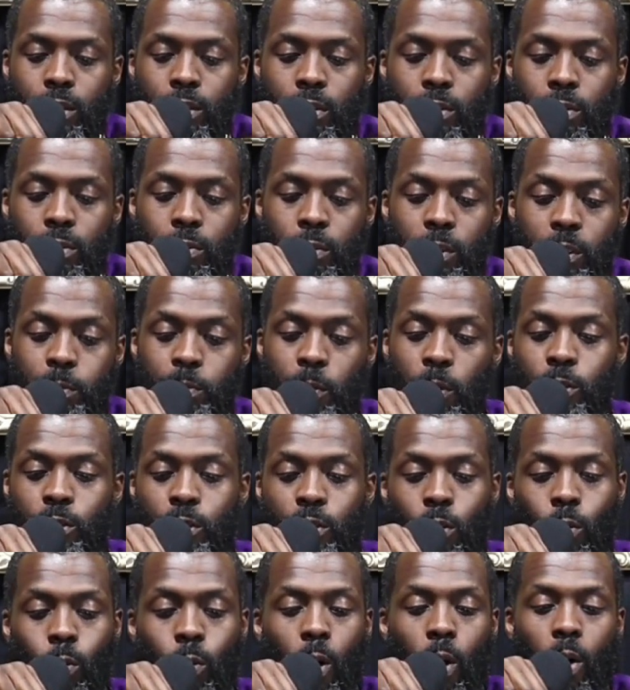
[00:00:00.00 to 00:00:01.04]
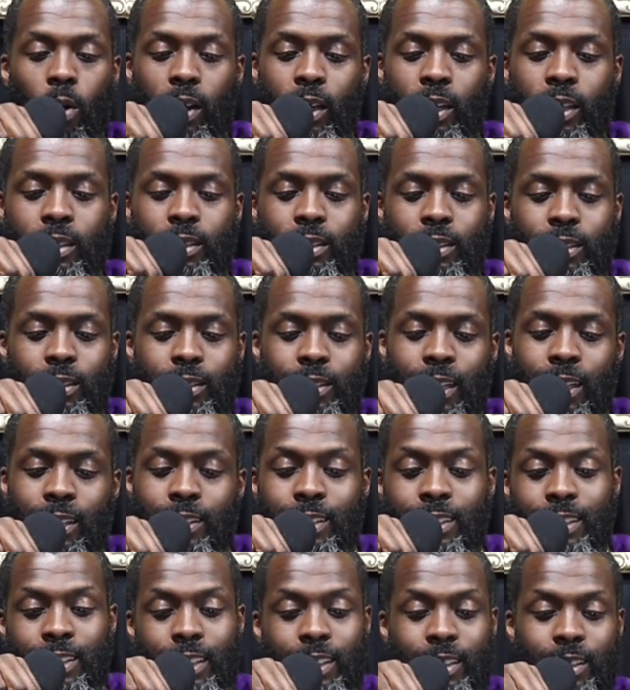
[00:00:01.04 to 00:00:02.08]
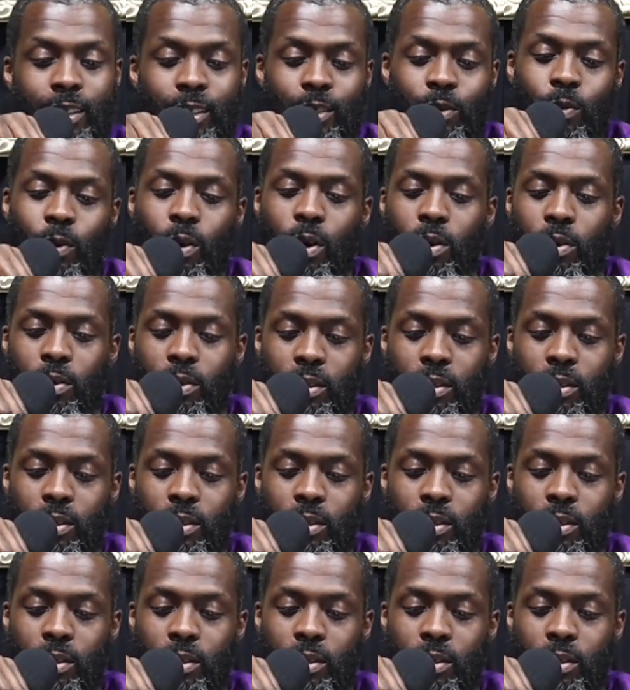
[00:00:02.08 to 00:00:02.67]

We're supposed to walk as Jesus walked.